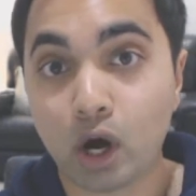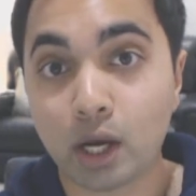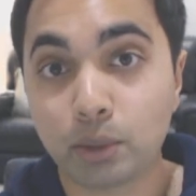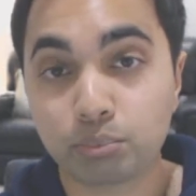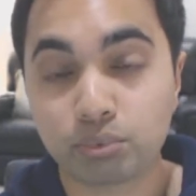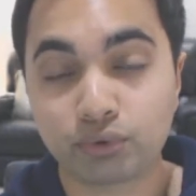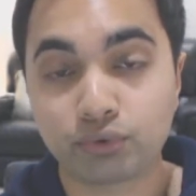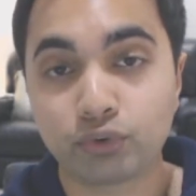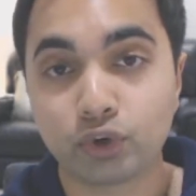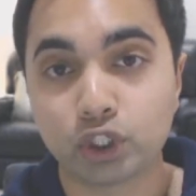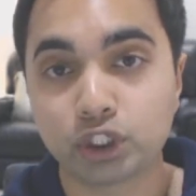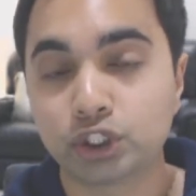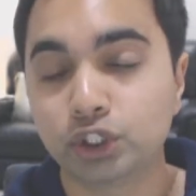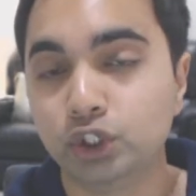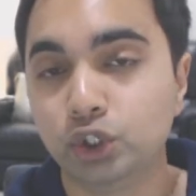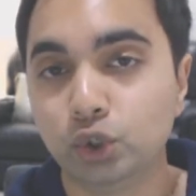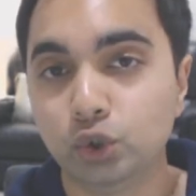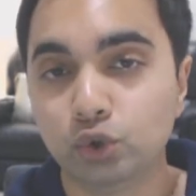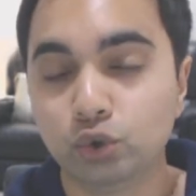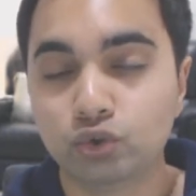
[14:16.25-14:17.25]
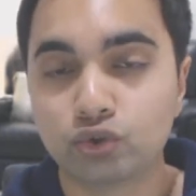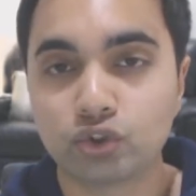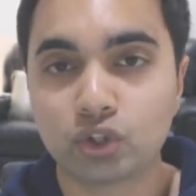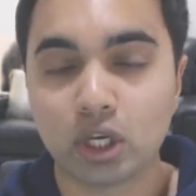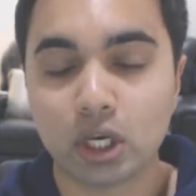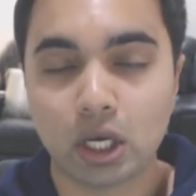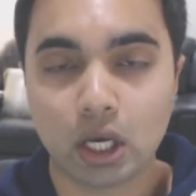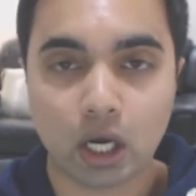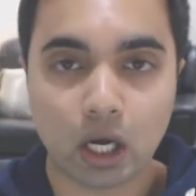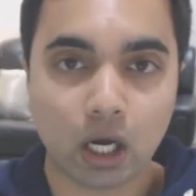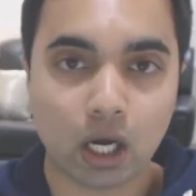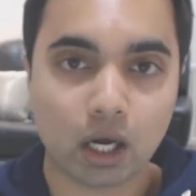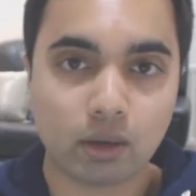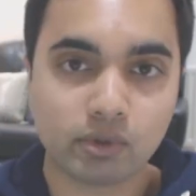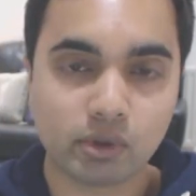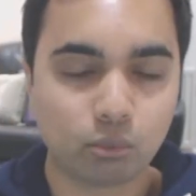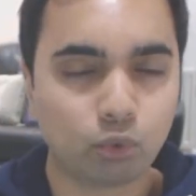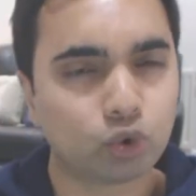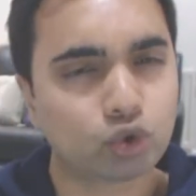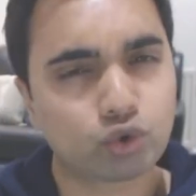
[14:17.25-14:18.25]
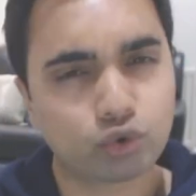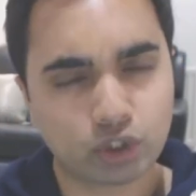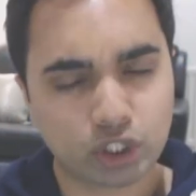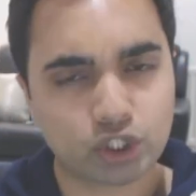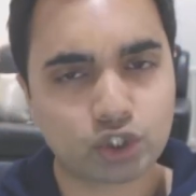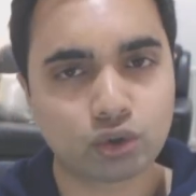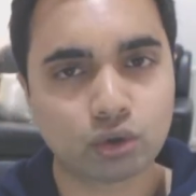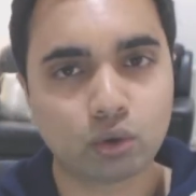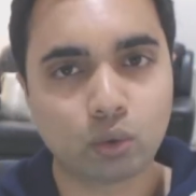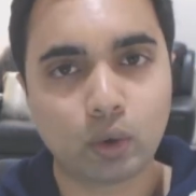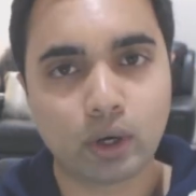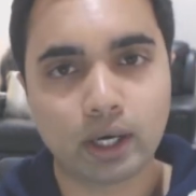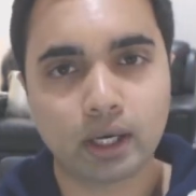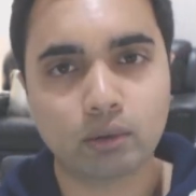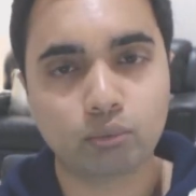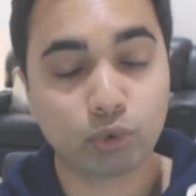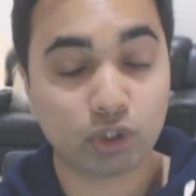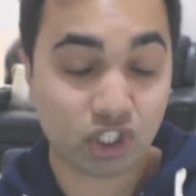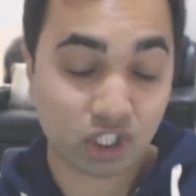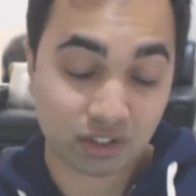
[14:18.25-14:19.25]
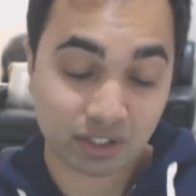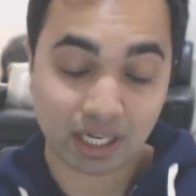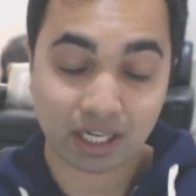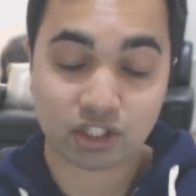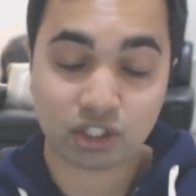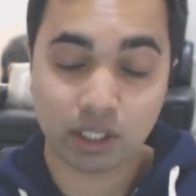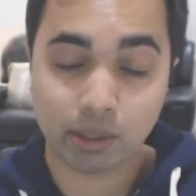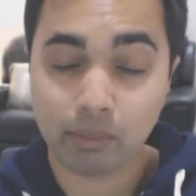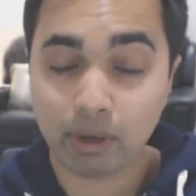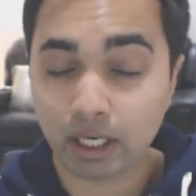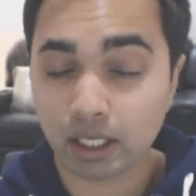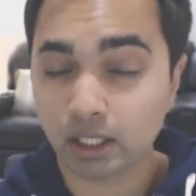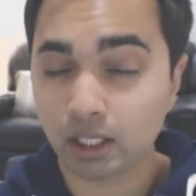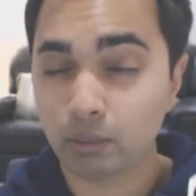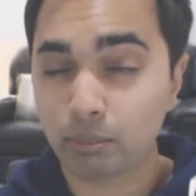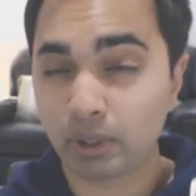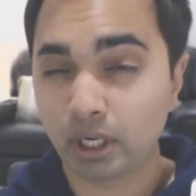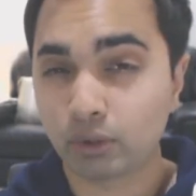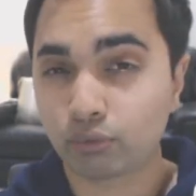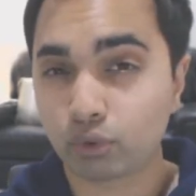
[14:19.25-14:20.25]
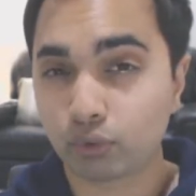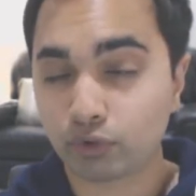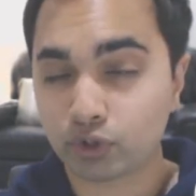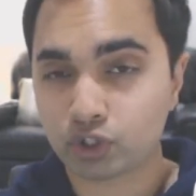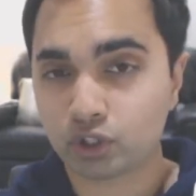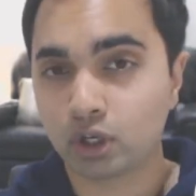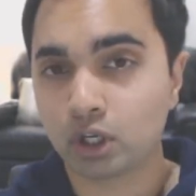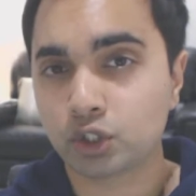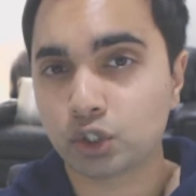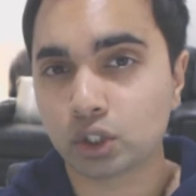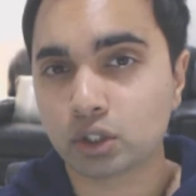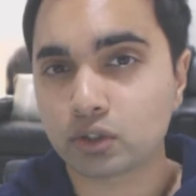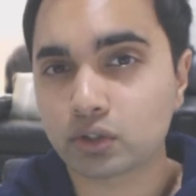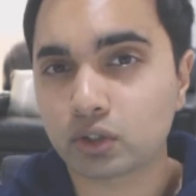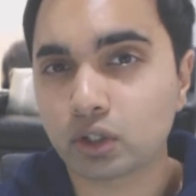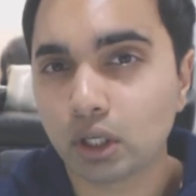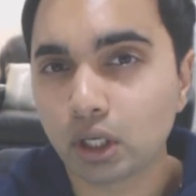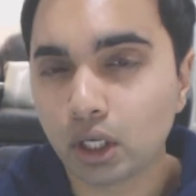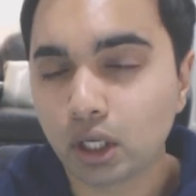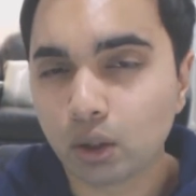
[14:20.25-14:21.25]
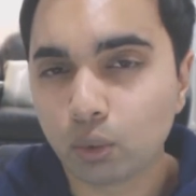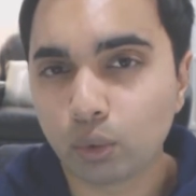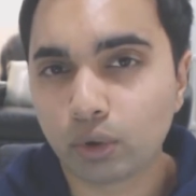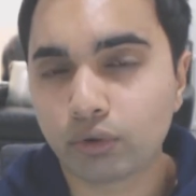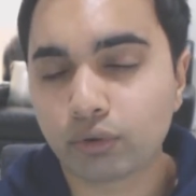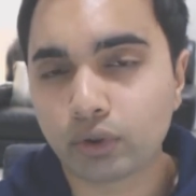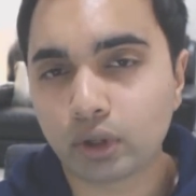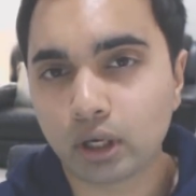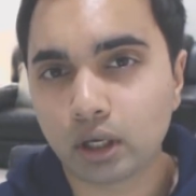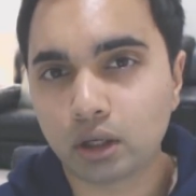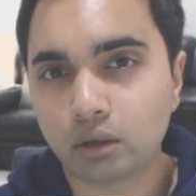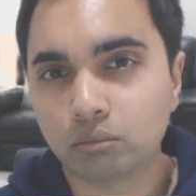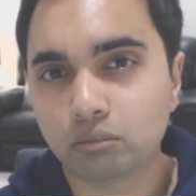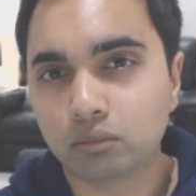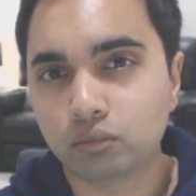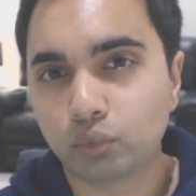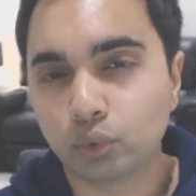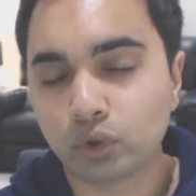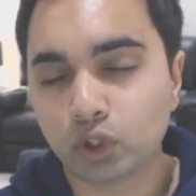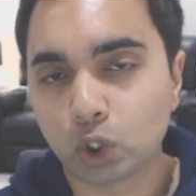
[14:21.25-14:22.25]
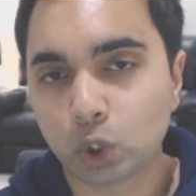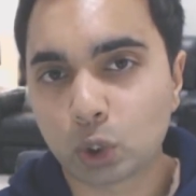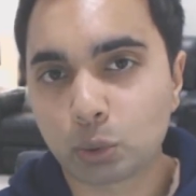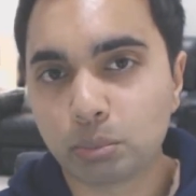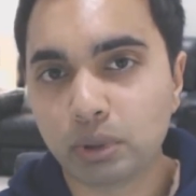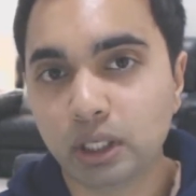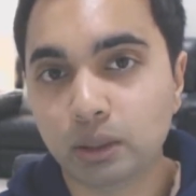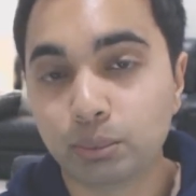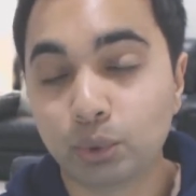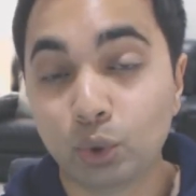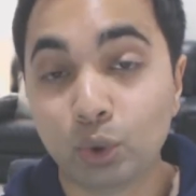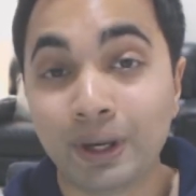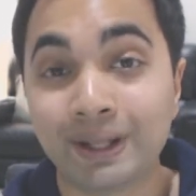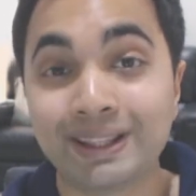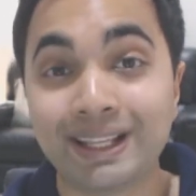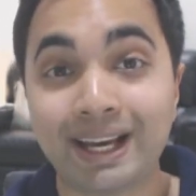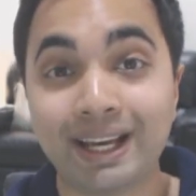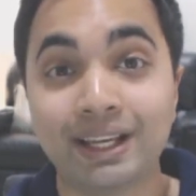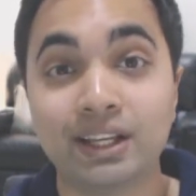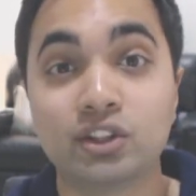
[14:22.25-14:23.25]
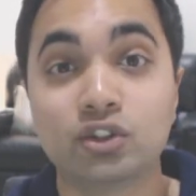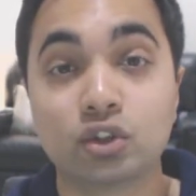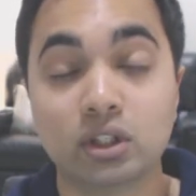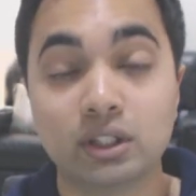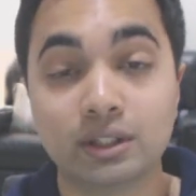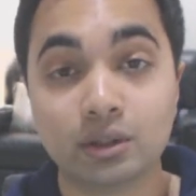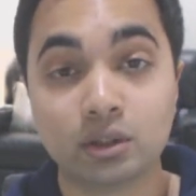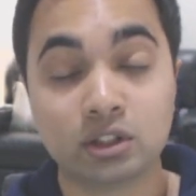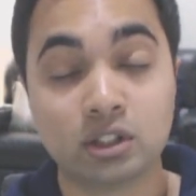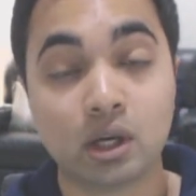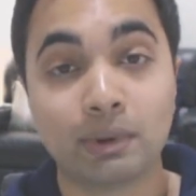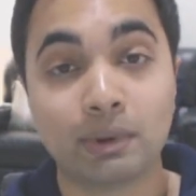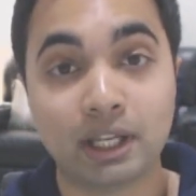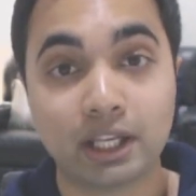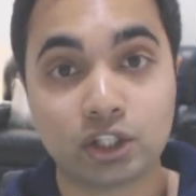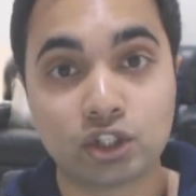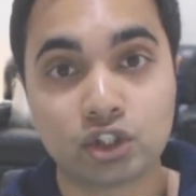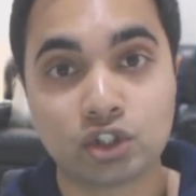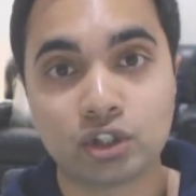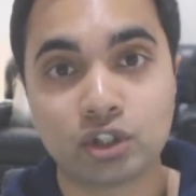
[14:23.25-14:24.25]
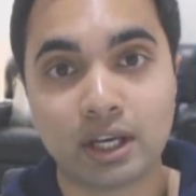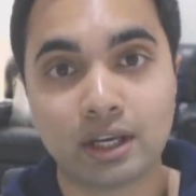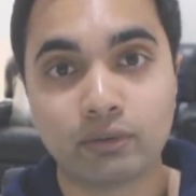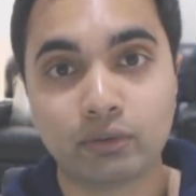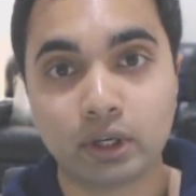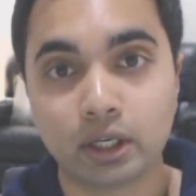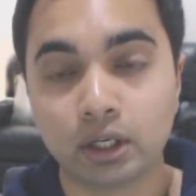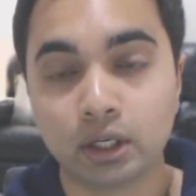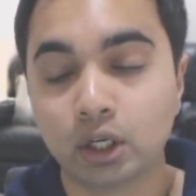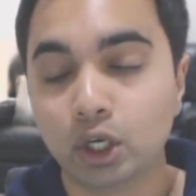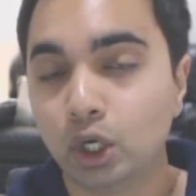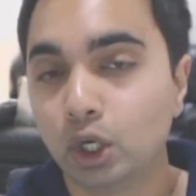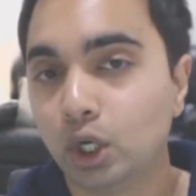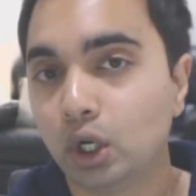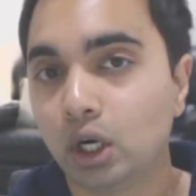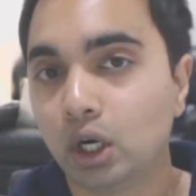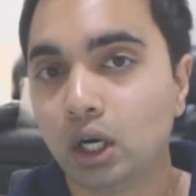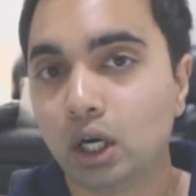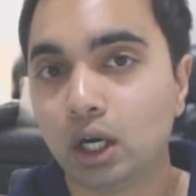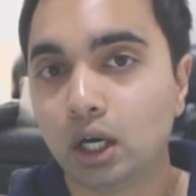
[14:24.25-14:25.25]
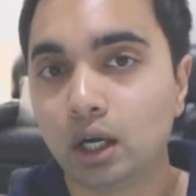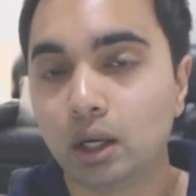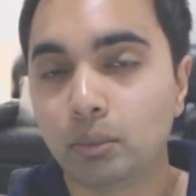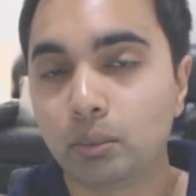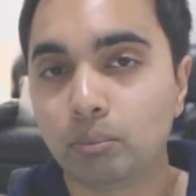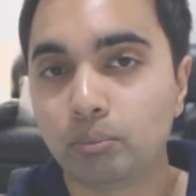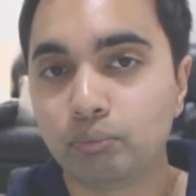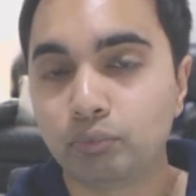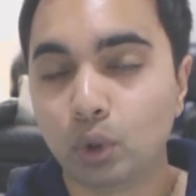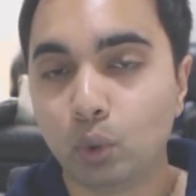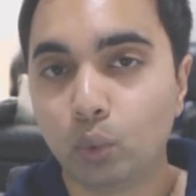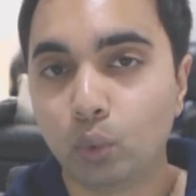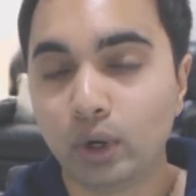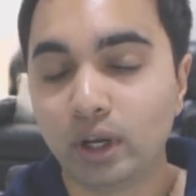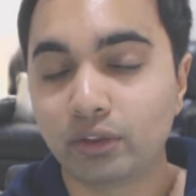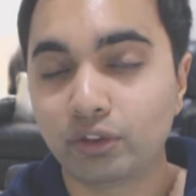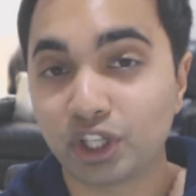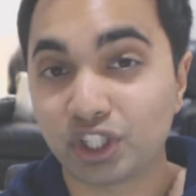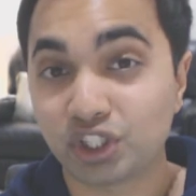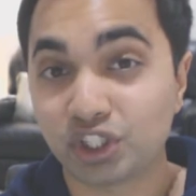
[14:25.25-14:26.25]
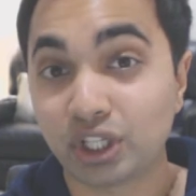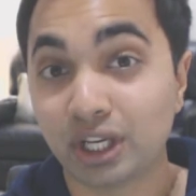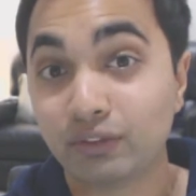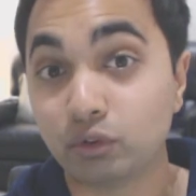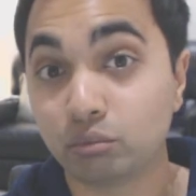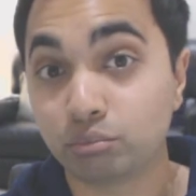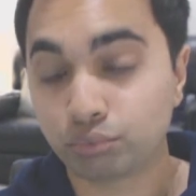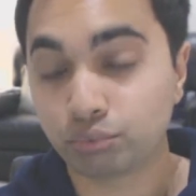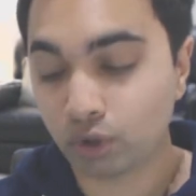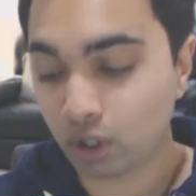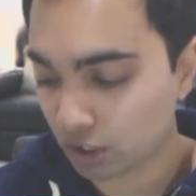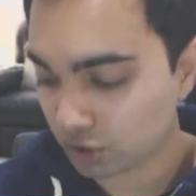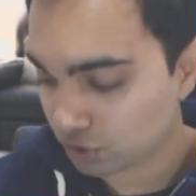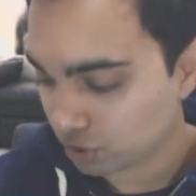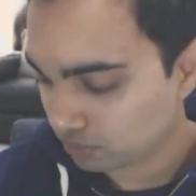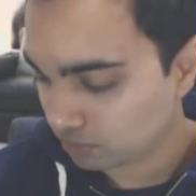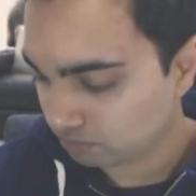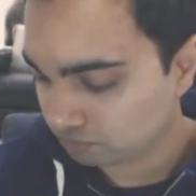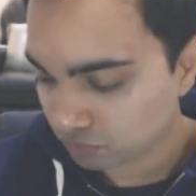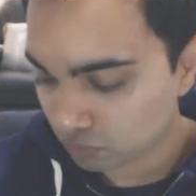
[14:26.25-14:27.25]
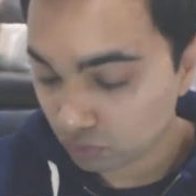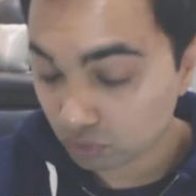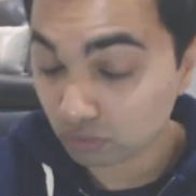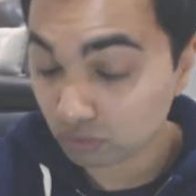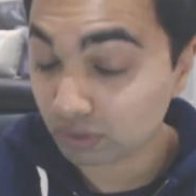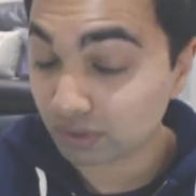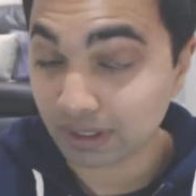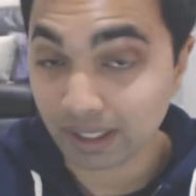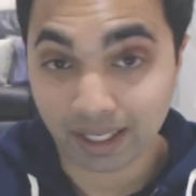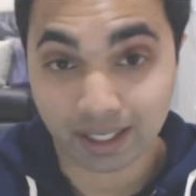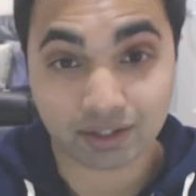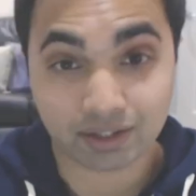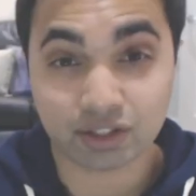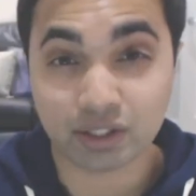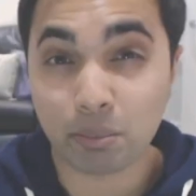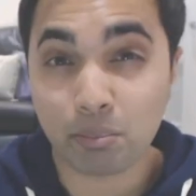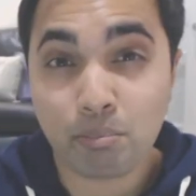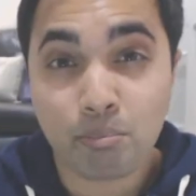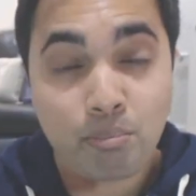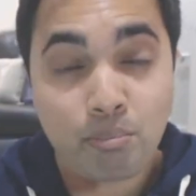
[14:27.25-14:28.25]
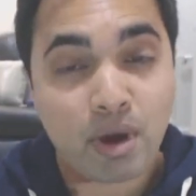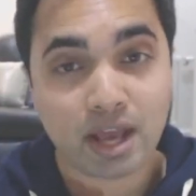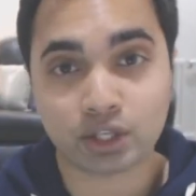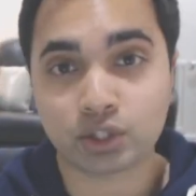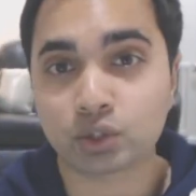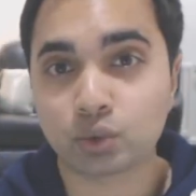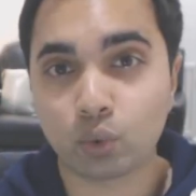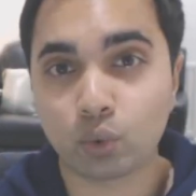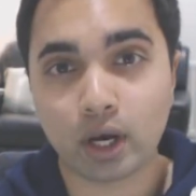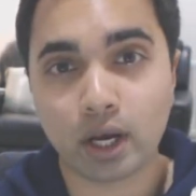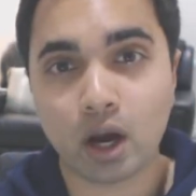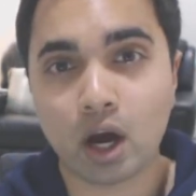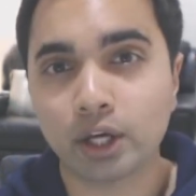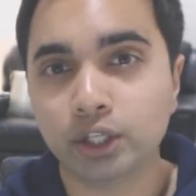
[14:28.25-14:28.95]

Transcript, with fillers: I prefer to use uh, the more traditional way, which is actually making a bit of a resurgence with, um, with a lot of people, and that is double edged shaving um, with a shaving brush it's the best way.